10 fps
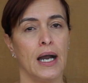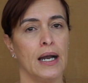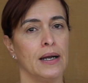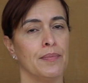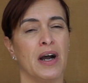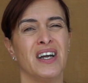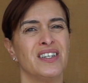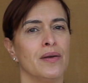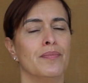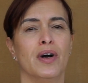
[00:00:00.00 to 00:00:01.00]
Um, I
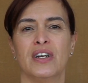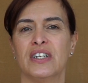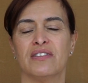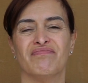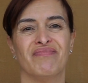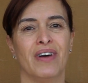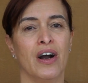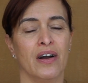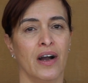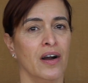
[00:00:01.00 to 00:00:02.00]
don't mind
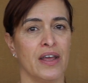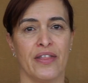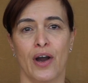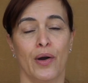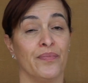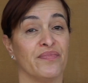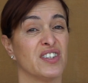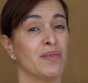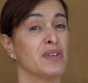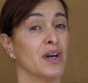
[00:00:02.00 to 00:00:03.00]
either.
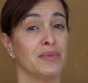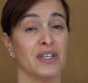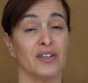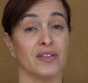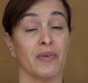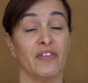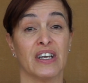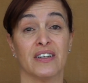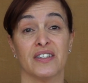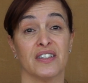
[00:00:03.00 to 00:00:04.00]
Sometimes I use my
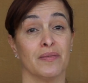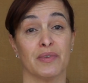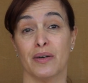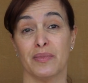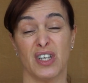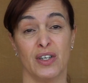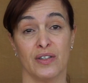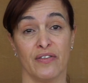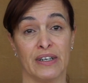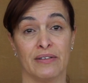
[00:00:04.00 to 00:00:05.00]
fingers, sometimes I
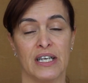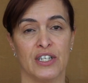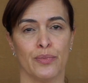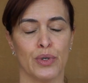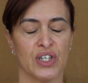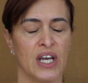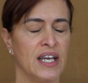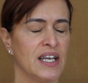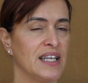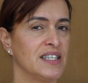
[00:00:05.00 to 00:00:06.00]
use a foundation brush,
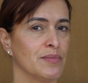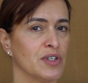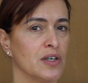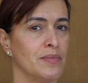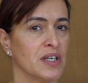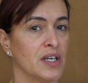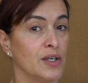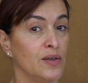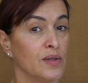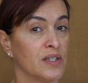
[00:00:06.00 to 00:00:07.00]
and sometimes I
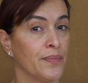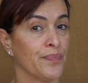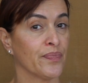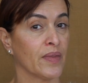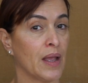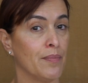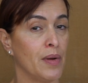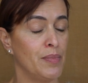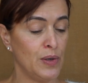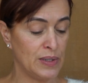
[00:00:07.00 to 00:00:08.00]
use my
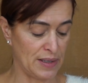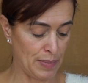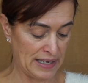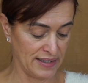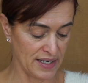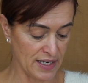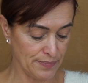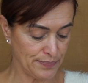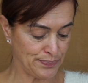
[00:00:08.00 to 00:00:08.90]
beauty blender.